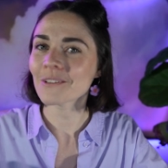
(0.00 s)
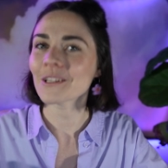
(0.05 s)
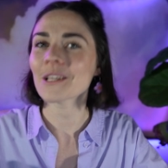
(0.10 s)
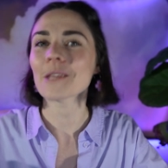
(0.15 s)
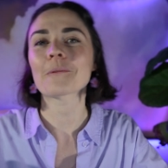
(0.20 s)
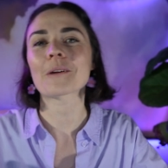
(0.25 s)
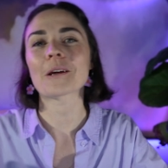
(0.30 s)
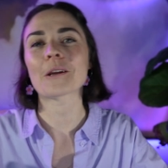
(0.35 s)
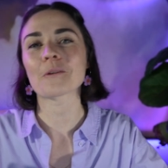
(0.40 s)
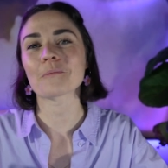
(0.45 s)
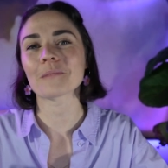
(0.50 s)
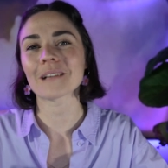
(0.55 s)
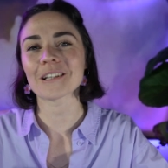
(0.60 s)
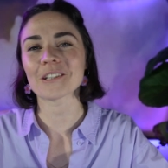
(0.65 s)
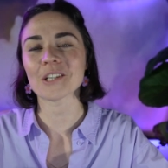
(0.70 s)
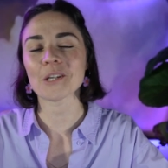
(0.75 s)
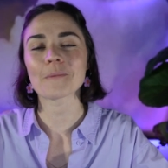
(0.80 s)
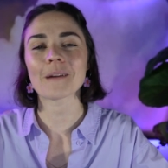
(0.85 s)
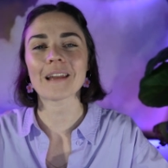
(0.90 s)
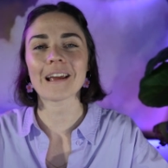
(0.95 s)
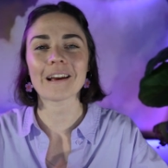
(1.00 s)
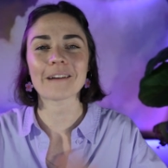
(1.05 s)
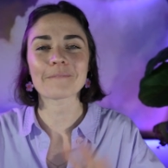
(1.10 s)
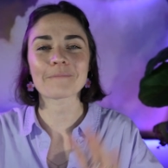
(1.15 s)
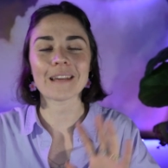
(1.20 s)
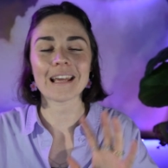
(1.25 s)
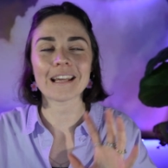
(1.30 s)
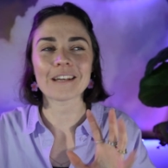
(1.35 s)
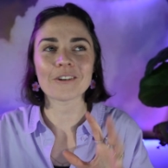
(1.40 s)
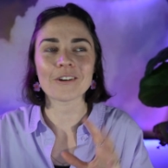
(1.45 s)
video than what I normally do, but
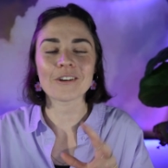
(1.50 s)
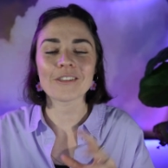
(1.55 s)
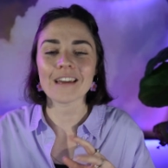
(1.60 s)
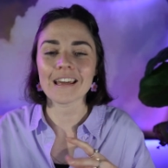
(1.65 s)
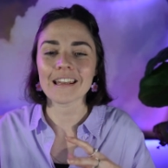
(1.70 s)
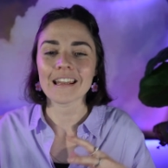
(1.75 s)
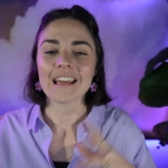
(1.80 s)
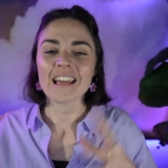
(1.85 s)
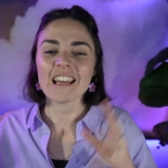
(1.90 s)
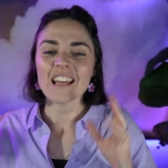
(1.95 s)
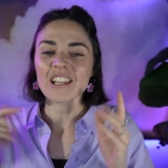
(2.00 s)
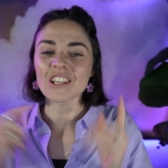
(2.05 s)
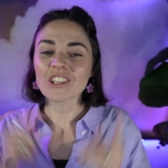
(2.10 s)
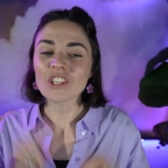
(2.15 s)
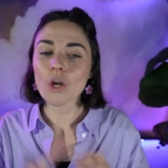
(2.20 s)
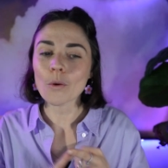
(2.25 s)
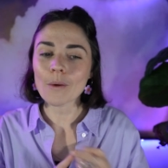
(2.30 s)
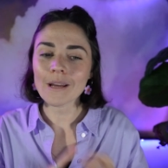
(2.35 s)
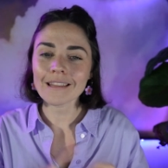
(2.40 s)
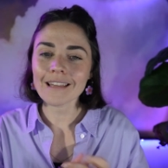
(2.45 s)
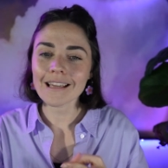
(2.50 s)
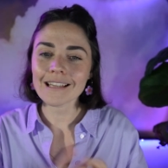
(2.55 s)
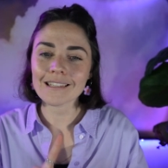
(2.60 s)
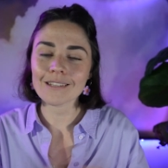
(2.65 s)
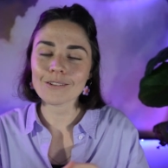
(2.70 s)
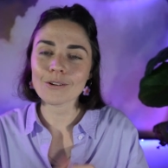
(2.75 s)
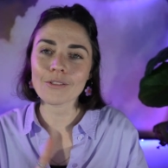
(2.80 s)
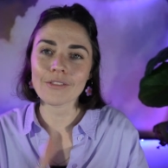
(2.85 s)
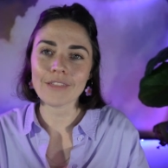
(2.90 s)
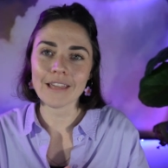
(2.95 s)
I know that knowing these
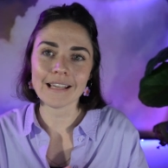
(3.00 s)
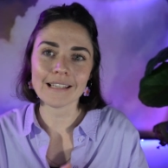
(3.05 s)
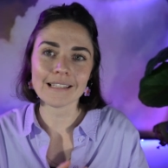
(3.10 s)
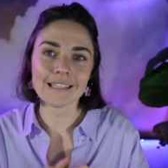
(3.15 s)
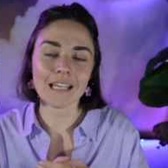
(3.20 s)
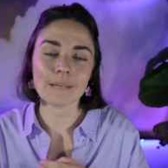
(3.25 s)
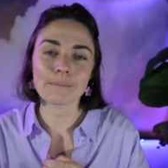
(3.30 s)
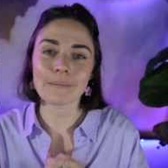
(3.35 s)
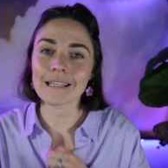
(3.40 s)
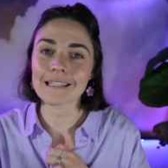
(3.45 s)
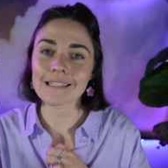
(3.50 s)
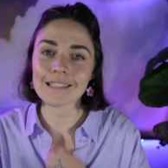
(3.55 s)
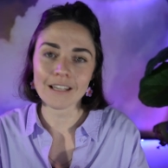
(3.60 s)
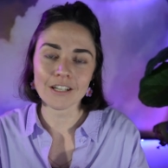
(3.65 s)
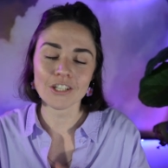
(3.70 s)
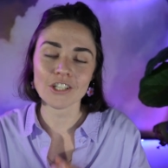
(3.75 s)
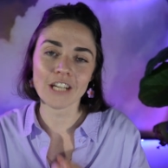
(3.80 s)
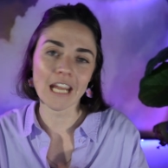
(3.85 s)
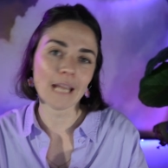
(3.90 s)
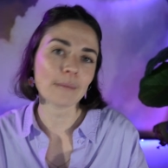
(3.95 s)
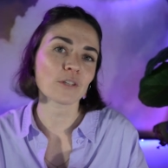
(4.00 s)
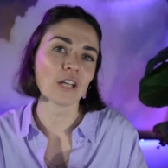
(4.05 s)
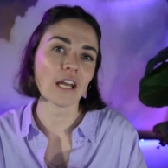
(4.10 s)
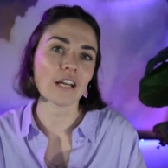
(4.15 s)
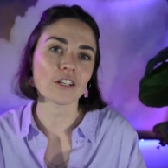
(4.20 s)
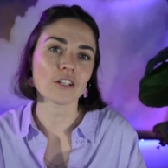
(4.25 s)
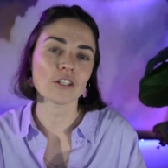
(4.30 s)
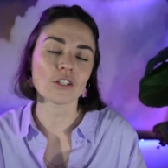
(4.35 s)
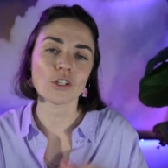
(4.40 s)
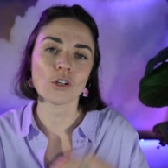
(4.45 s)
little things can be such game
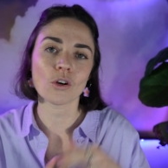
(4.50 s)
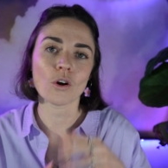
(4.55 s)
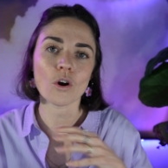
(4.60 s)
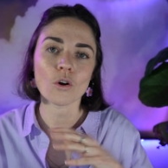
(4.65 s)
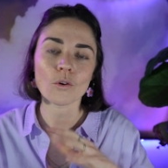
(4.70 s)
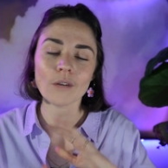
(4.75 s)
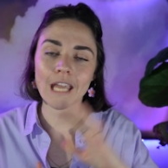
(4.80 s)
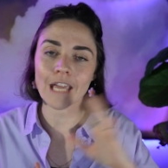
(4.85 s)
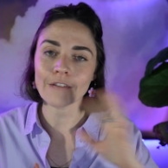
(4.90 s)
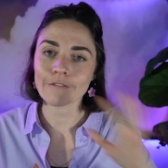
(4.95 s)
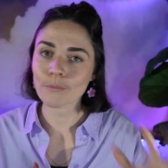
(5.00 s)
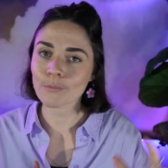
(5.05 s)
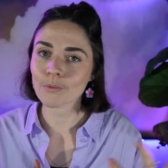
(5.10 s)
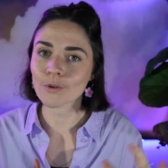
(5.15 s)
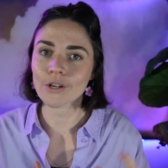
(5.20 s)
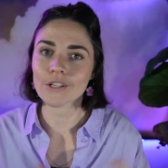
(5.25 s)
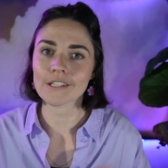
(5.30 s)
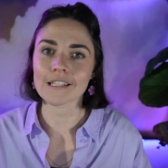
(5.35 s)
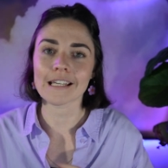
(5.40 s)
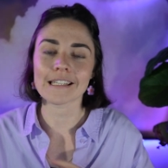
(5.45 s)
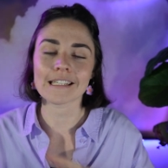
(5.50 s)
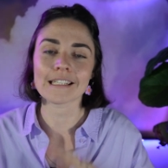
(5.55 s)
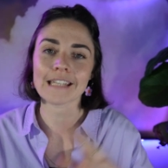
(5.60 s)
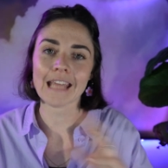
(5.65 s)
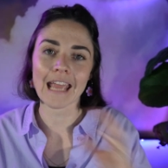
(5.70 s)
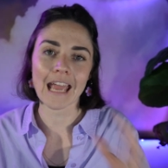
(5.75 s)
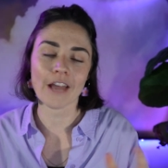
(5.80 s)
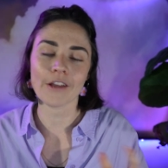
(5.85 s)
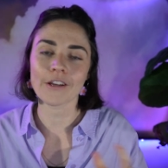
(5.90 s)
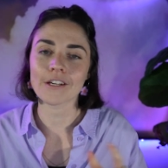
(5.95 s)
changers to your whole Canva process and
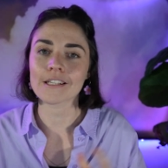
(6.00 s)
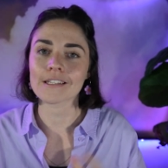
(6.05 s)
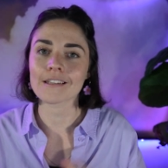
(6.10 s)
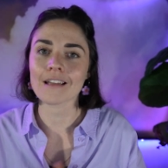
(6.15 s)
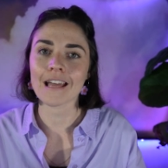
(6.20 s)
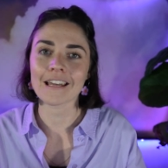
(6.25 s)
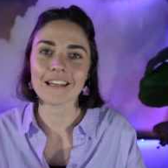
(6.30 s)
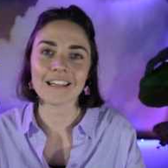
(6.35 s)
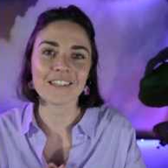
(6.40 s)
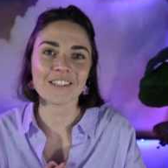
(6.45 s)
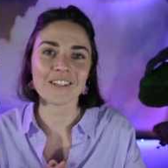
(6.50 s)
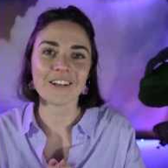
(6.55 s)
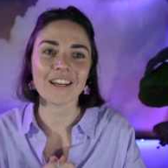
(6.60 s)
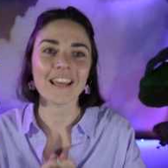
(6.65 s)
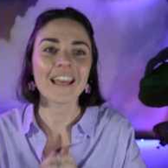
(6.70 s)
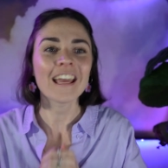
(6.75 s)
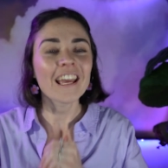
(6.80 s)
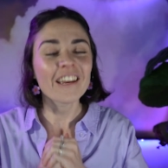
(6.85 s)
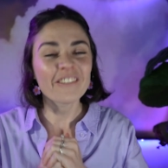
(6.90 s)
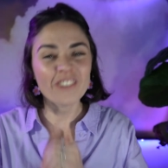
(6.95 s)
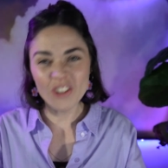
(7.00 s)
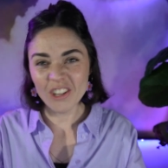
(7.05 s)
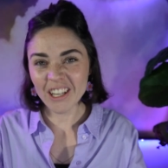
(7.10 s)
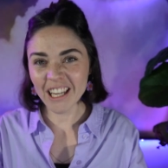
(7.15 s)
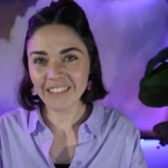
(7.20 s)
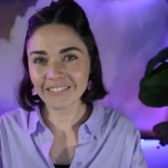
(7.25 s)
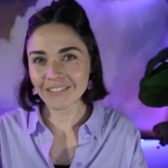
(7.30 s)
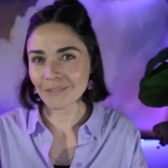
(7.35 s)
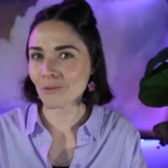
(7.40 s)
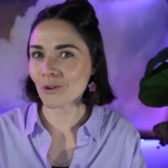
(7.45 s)
to how you design. And so if you're
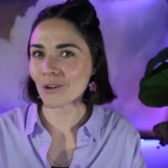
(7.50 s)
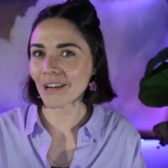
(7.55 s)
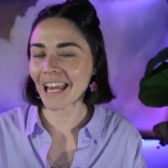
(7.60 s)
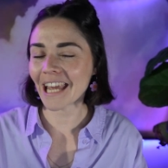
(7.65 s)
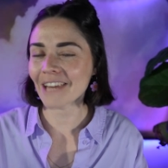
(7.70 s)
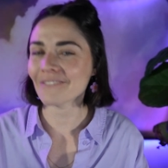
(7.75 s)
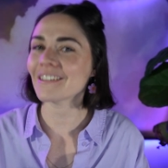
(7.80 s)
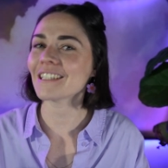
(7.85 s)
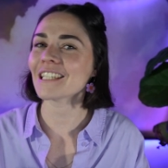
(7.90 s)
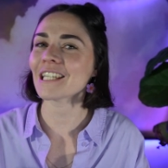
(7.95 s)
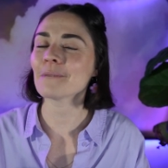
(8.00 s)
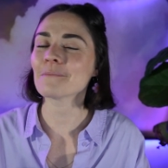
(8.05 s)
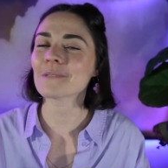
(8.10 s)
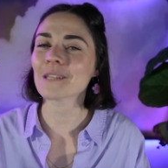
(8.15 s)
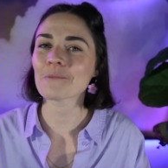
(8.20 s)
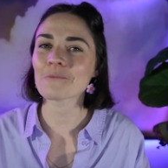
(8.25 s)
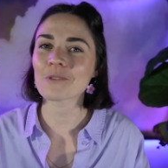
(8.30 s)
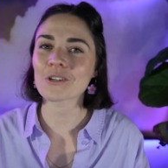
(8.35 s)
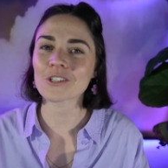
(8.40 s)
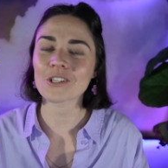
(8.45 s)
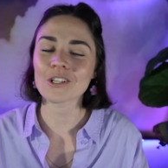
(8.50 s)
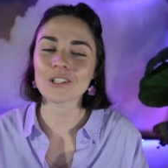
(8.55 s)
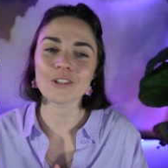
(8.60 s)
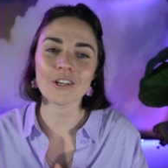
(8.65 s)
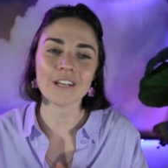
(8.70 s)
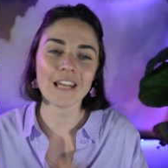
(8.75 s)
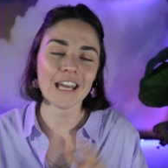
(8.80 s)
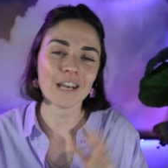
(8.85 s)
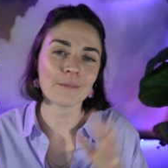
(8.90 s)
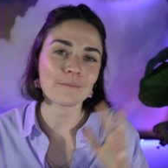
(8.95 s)
looking for more Canva tips and want to
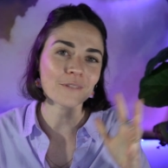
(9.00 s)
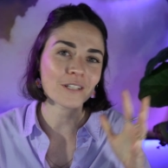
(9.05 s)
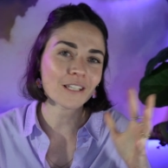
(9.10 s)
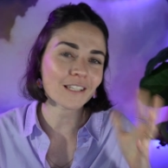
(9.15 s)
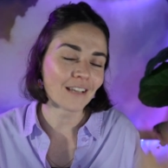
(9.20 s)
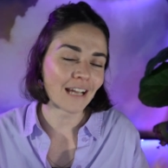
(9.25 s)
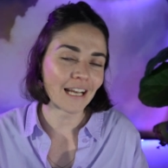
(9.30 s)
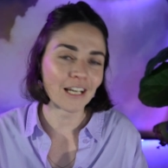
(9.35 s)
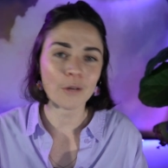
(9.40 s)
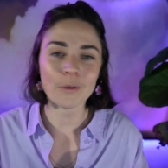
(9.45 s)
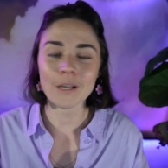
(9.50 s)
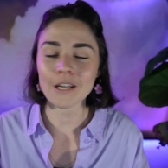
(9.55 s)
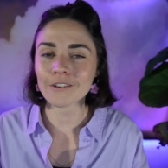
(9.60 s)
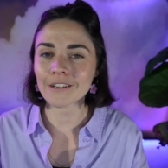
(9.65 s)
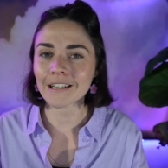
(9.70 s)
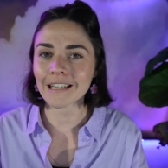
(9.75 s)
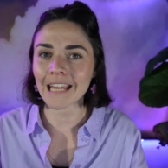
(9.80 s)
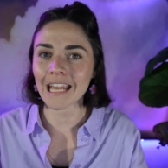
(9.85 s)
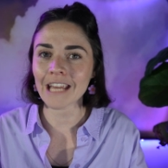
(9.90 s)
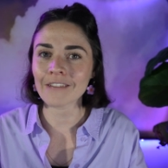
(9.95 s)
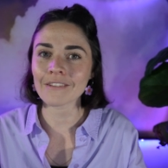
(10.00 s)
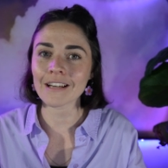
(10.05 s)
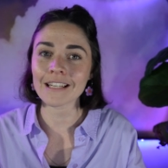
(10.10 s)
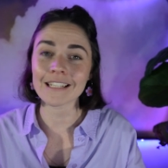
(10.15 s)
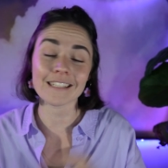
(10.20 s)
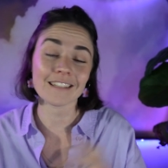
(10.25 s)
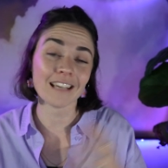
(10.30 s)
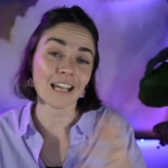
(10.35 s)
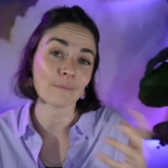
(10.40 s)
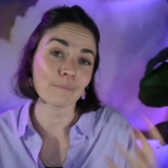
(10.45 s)
learn how to design quicker in Canva,
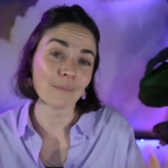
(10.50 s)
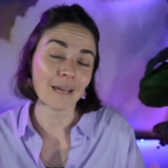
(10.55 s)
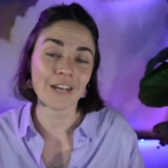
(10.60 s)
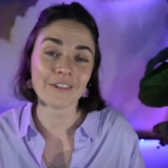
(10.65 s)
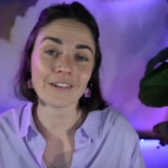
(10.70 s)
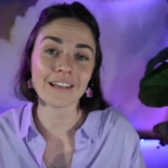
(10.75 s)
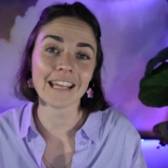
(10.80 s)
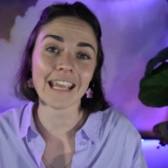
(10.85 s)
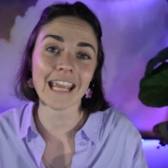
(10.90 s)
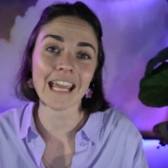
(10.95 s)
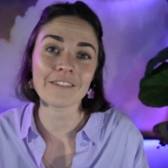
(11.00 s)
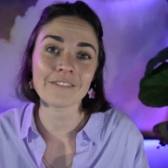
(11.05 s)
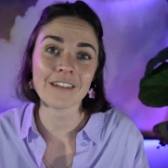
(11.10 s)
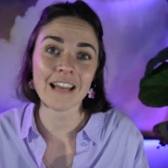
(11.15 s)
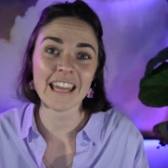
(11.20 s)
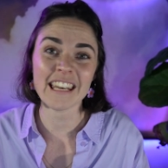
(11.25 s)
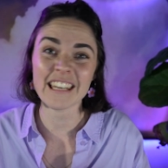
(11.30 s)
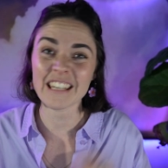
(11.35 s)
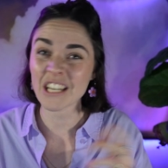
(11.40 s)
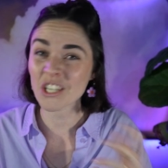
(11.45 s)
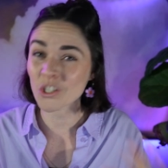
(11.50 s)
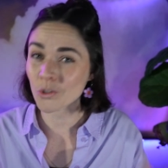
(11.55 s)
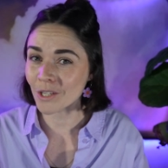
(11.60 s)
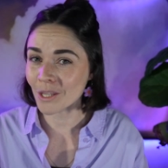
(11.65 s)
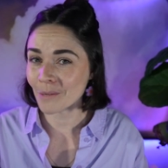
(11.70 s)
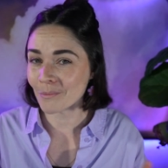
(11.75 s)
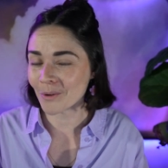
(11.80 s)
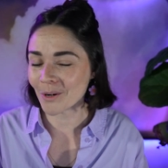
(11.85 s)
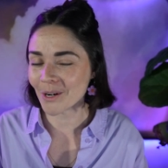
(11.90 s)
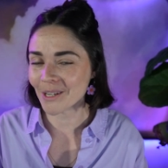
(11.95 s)
design better in Canva, and
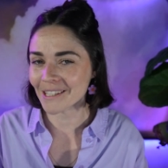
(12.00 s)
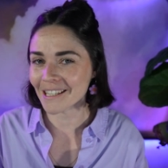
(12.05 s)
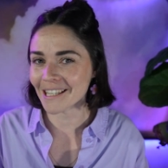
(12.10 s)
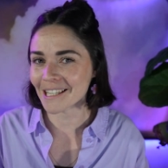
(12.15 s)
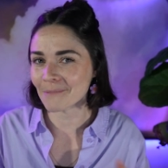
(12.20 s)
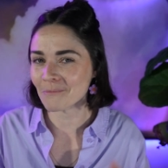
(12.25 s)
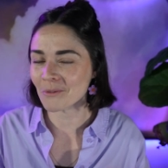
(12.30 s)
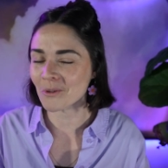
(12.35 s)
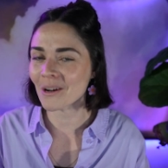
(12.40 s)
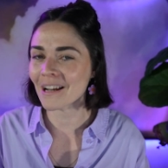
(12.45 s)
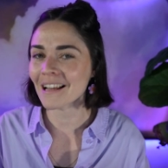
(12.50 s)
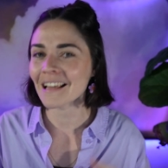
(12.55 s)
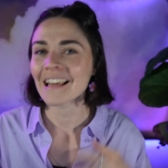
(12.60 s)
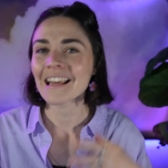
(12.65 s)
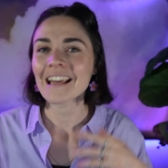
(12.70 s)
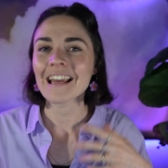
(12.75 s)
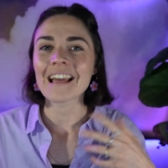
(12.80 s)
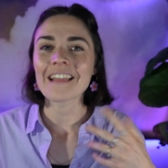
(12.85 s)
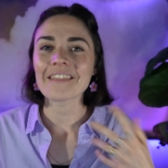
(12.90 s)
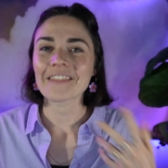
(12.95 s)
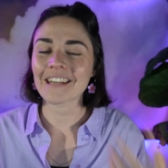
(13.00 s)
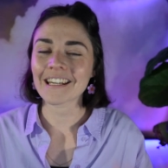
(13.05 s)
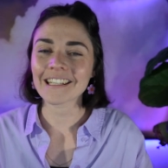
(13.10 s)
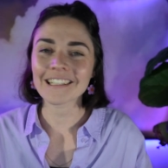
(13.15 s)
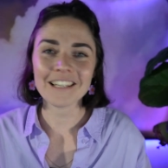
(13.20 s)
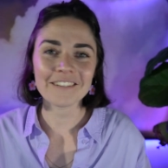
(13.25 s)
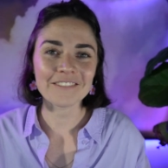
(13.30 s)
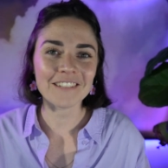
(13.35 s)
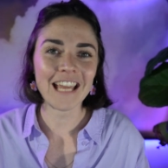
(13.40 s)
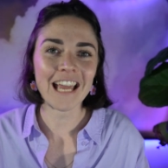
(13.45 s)
enjoy the process more, then
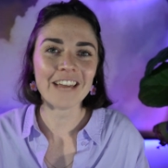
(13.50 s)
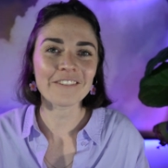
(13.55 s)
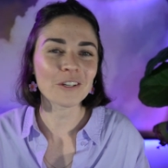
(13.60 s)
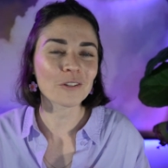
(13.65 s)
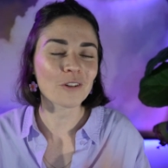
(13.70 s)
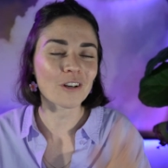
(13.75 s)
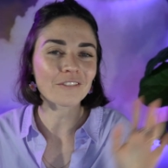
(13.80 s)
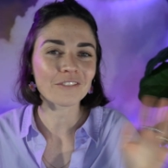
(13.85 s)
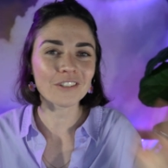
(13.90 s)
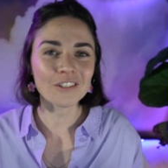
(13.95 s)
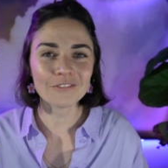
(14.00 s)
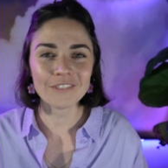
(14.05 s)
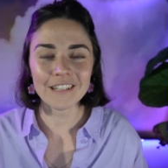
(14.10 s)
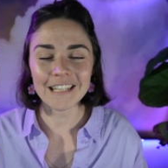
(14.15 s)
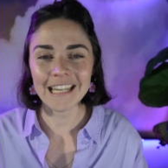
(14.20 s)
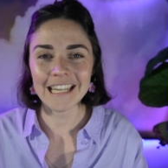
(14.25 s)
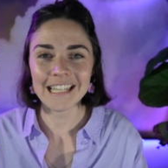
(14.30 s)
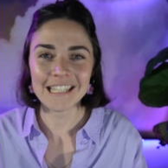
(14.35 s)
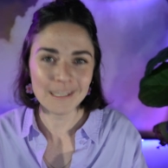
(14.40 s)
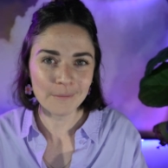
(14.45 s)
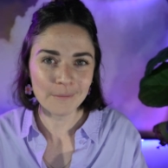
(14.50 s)
I'd love to have you along. Feel free to hit